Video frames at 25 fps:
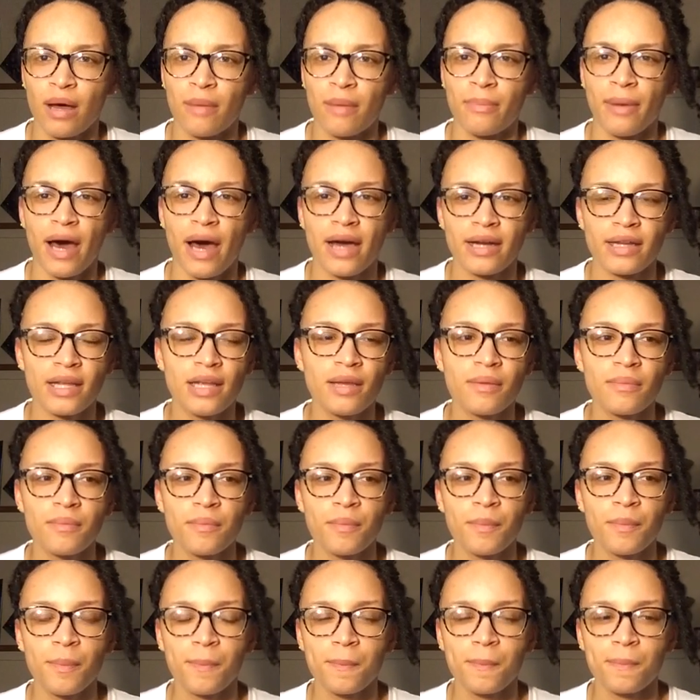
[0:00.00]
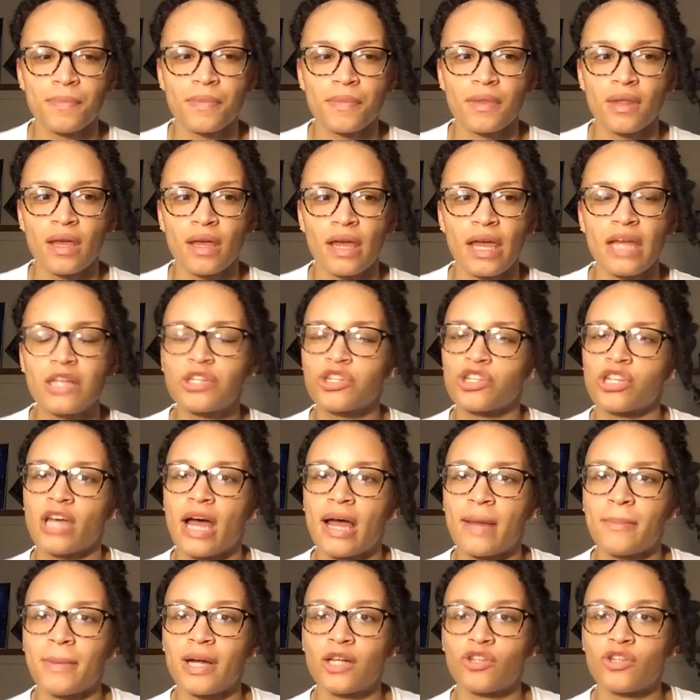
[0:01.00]
my body. Each
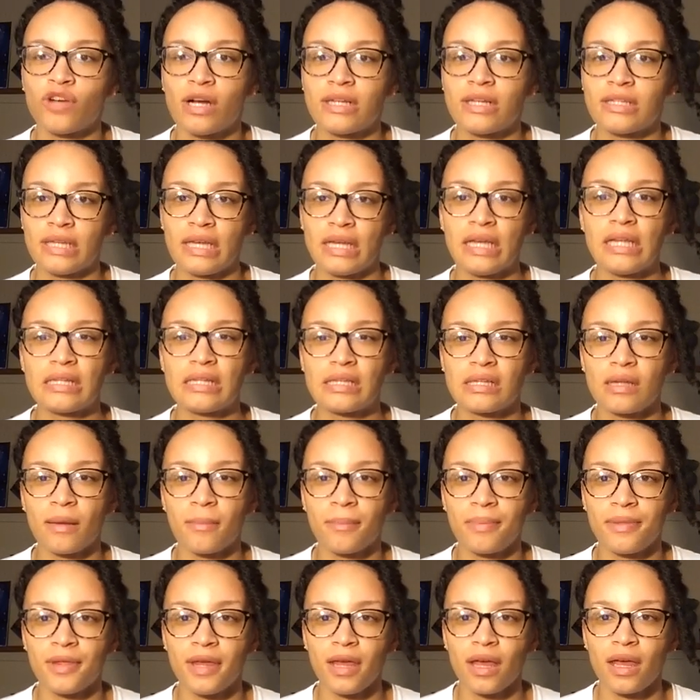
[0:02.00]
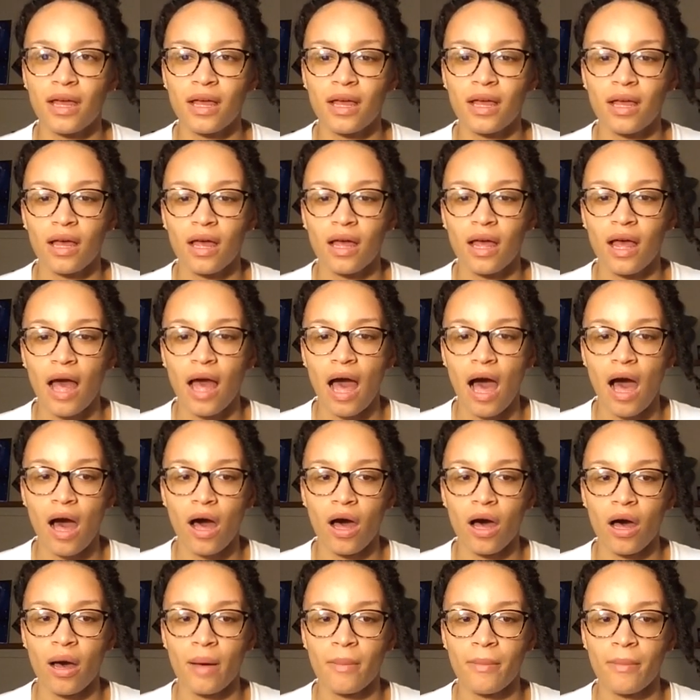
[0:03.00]
time I tried to eat something,
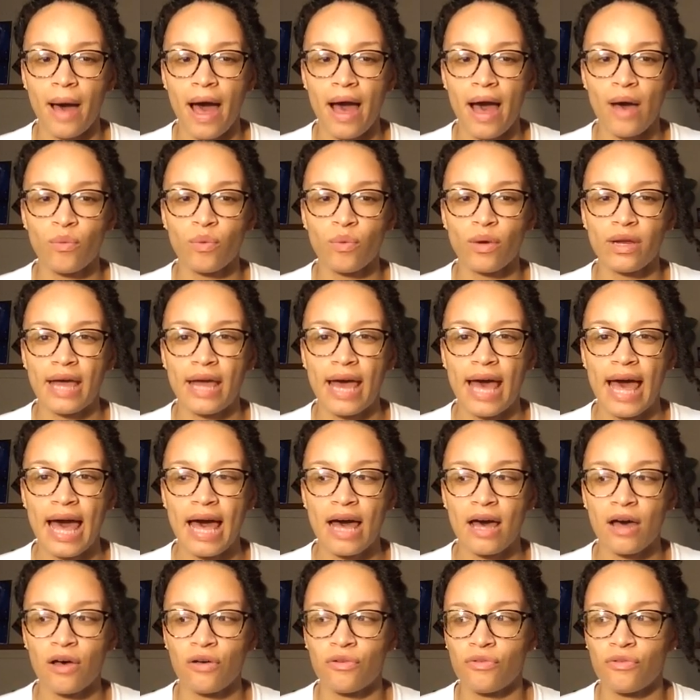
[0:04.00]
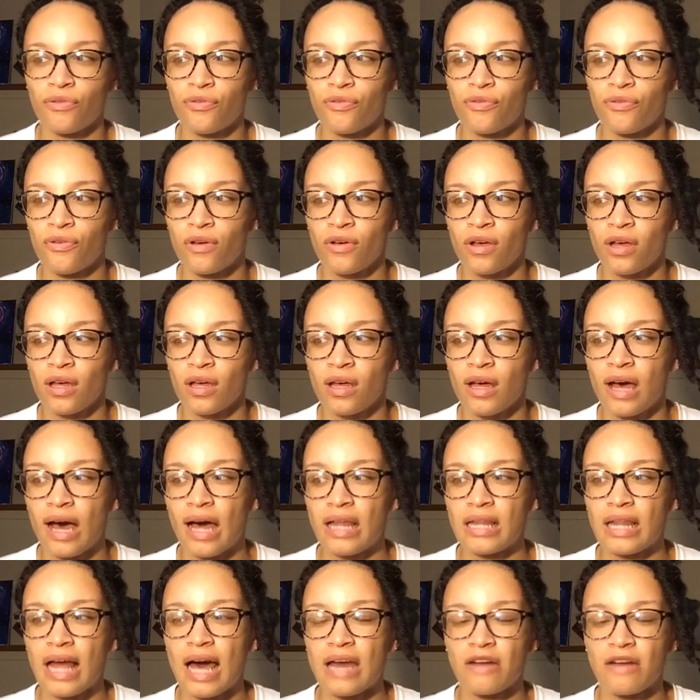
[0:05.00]
I would have
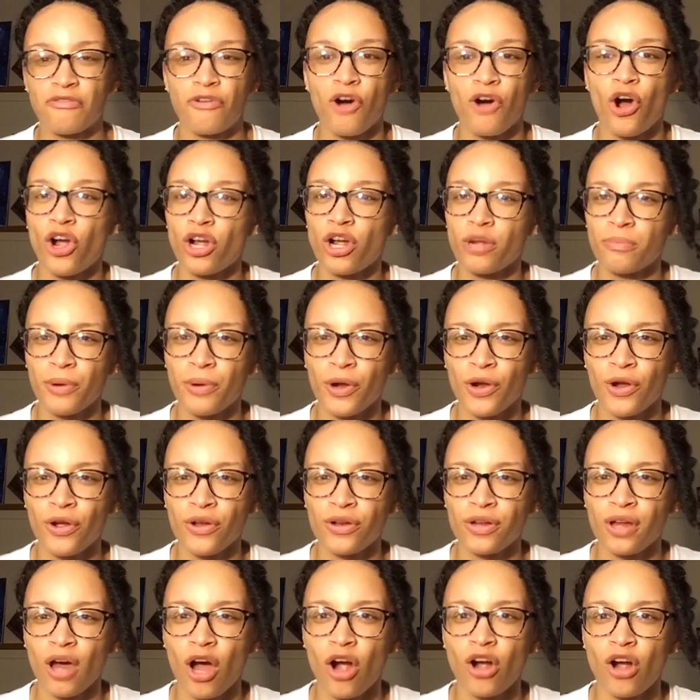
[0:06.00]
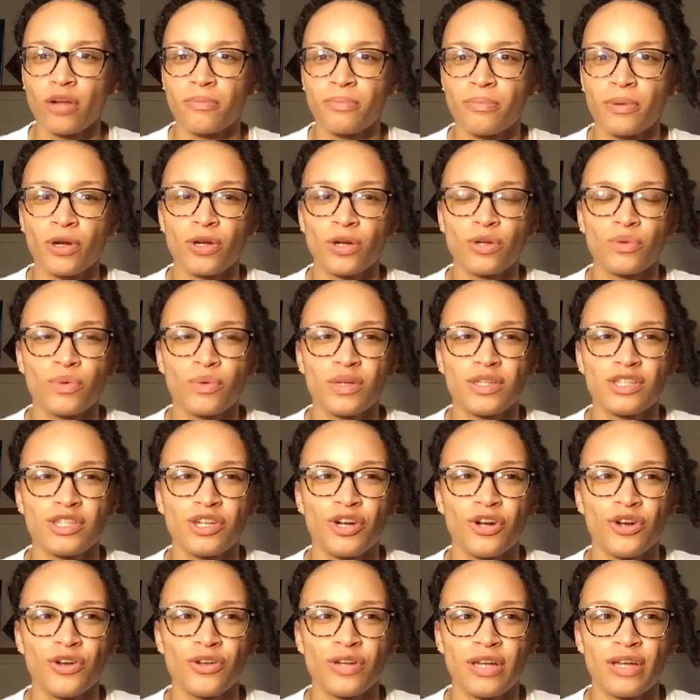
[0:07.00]
a lot of heartburn. Heartburn would
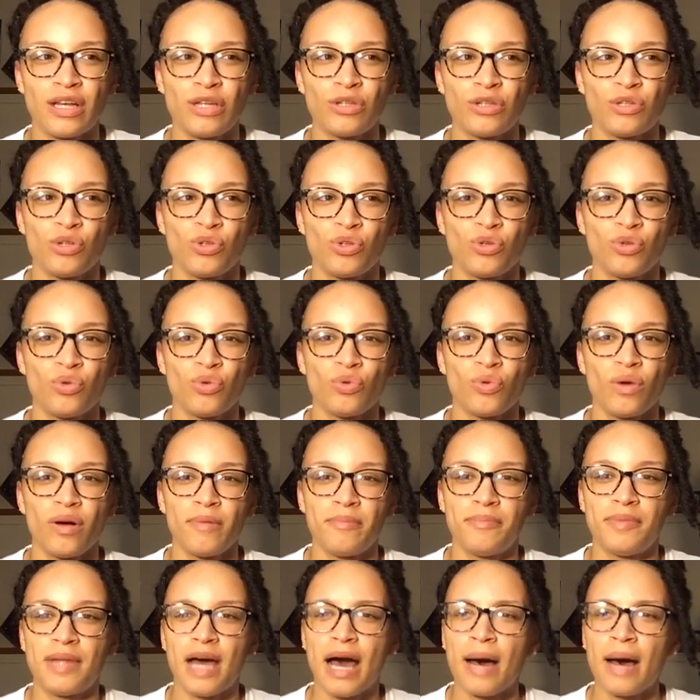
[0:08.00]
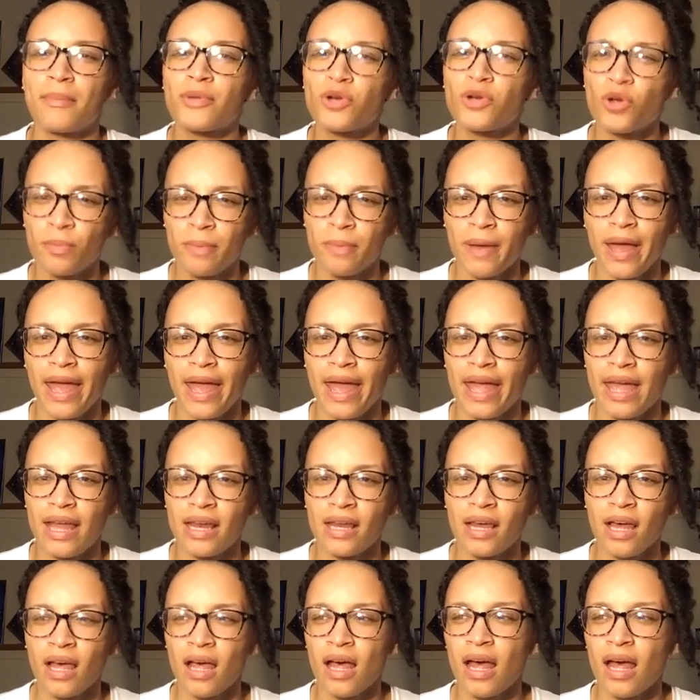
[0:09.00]
turn into abdominal
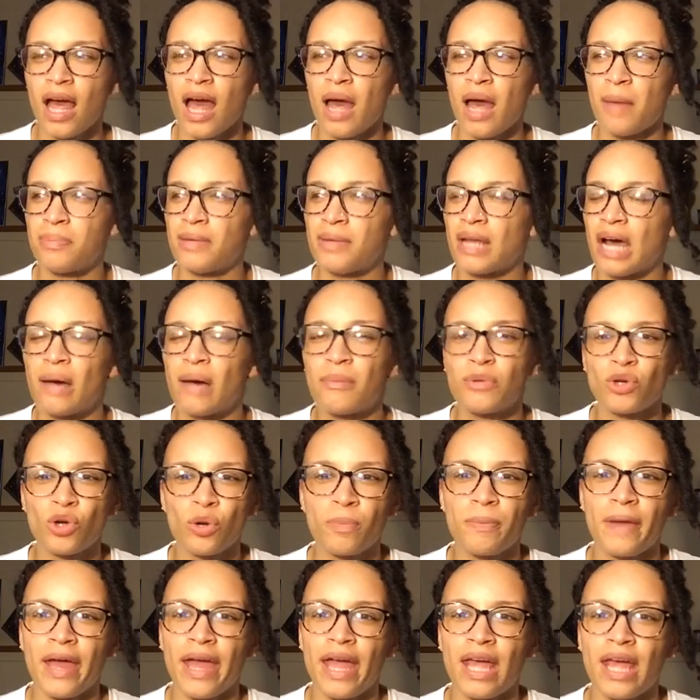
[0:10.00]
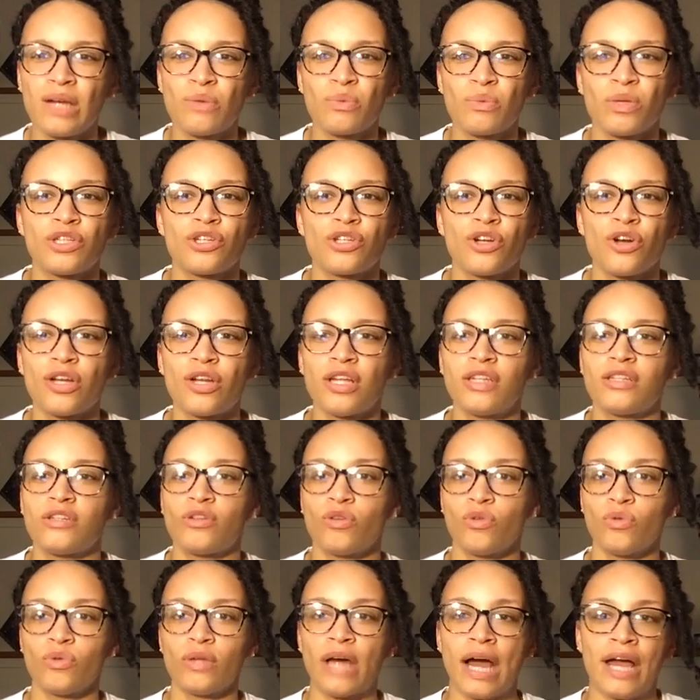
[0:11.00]
pain. Abdominal pain would turn
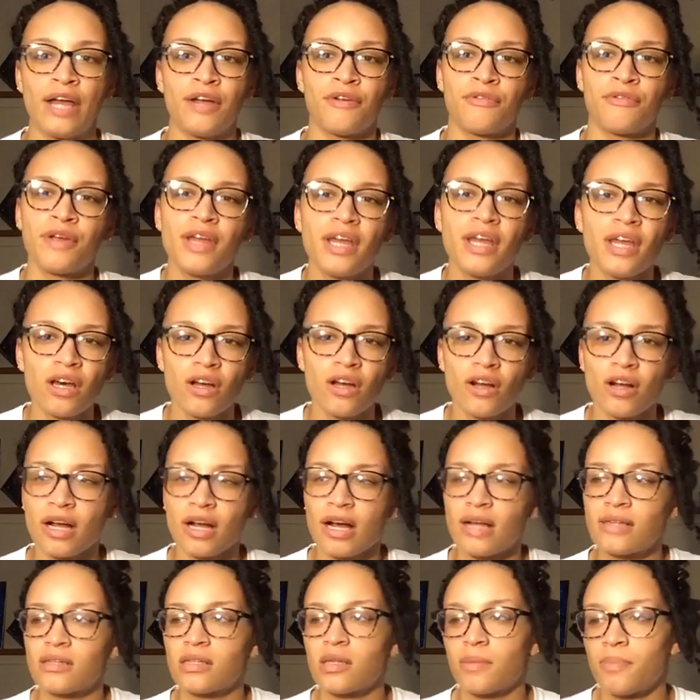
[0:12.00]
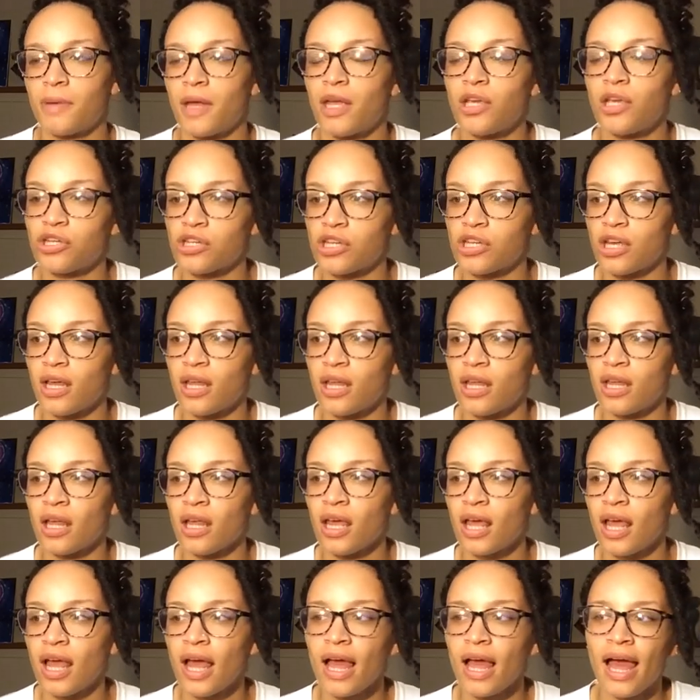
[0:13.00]
into diarrhea or constipation.
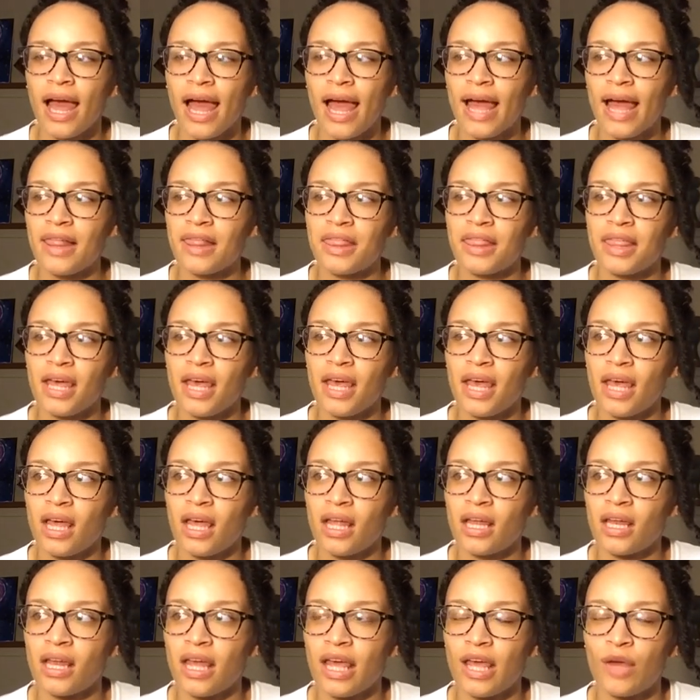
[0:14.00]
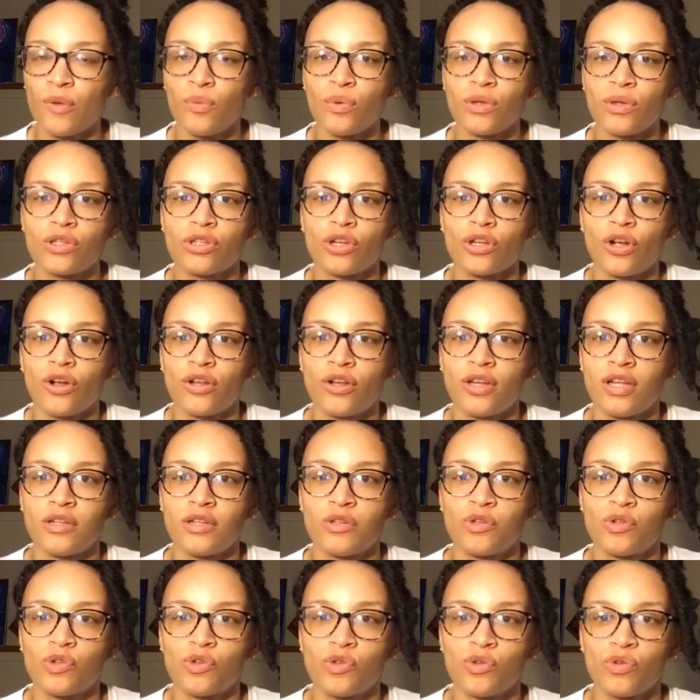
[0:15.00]
And then it would turn
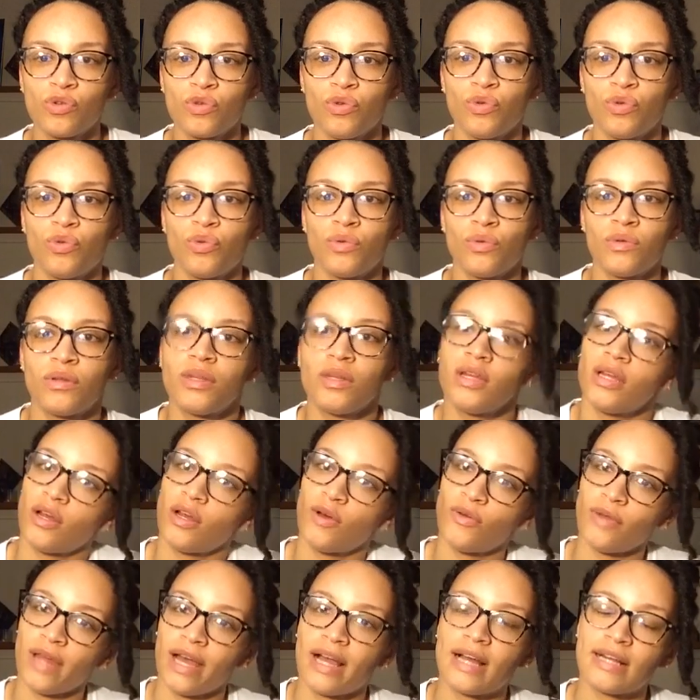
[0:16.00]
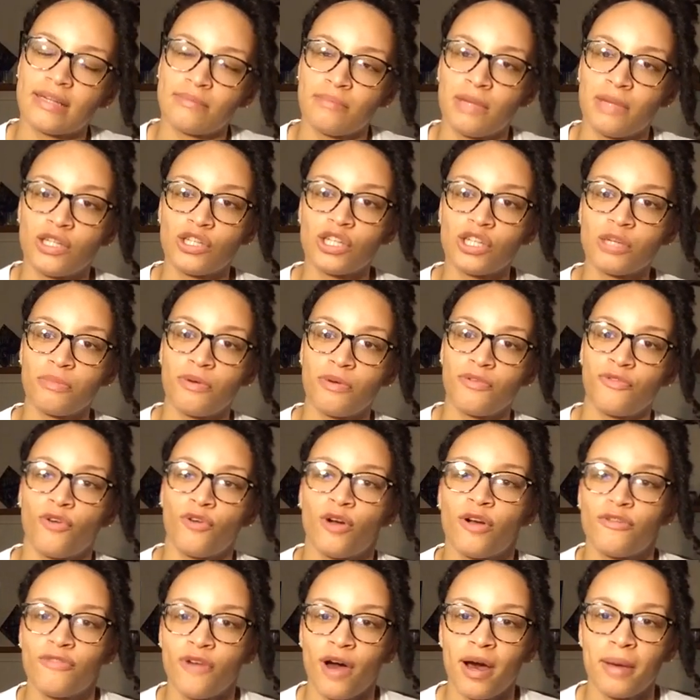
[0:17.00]
into, like I mentioned
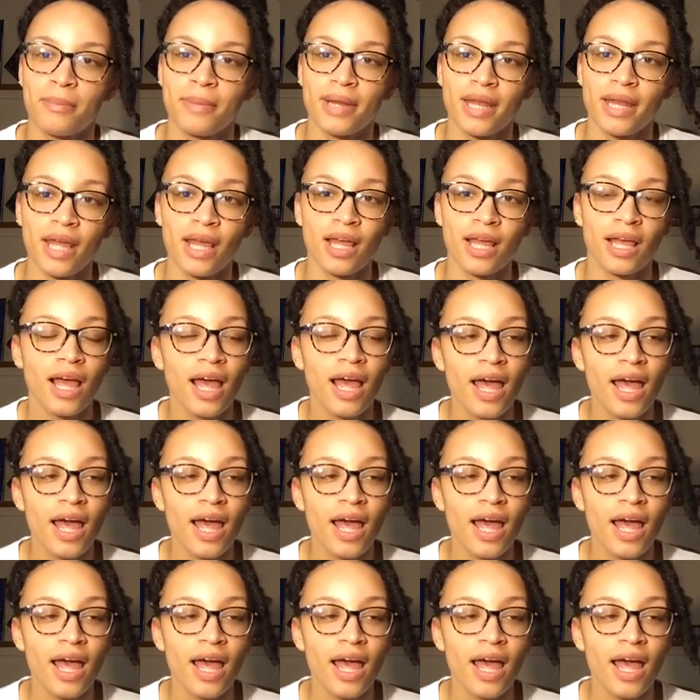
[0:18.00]
before, vomiting.